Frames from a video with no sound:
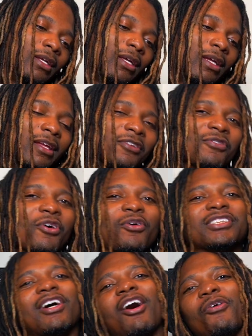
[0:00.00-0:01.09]
and you know
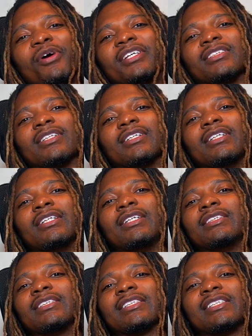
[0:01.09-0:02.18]
it's always
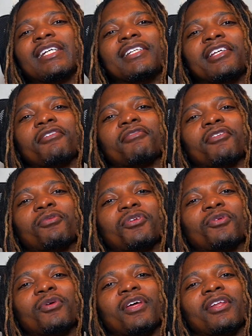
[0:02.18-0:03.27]
it just hit different
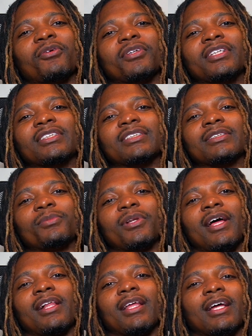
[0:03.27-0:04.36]
when you hit on Yeezy
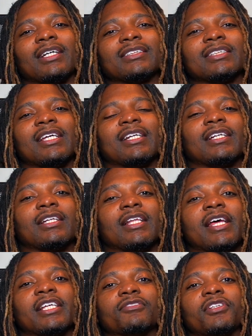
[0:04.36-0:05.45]
supply, like I said in the
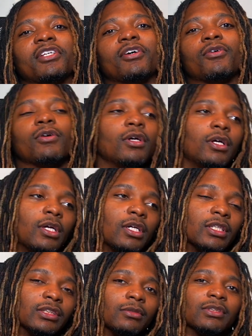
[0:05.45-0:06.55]
last video,
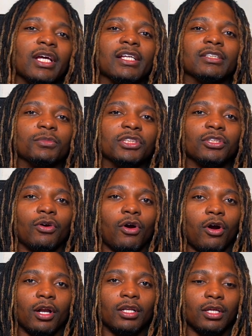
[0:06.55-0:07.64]
because sometimes it be so
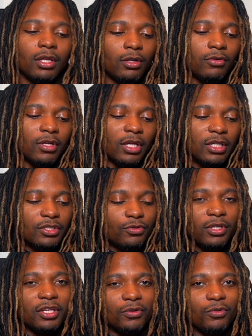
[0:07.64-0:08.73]
hard to hit on that you
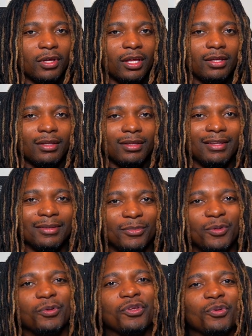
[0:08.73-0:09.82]
think you can't,
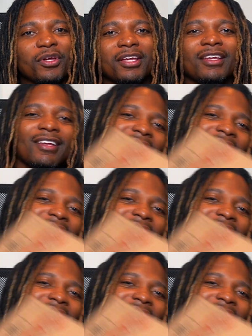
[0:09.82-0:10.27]
but when you hit,